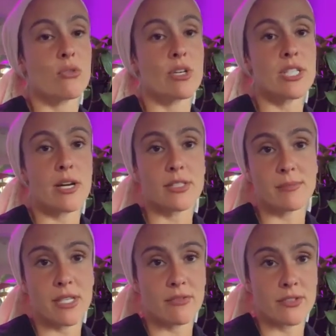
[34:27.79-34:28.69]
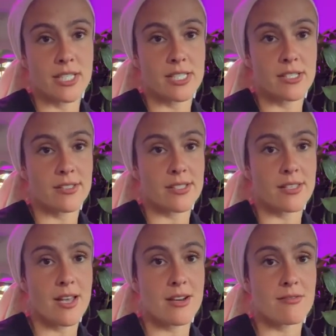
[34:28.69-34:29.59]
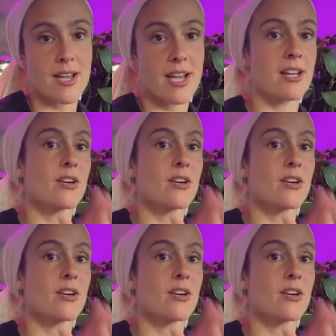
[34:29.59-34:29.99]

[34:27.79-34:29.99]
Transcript: Reach out to me for details on that, okay?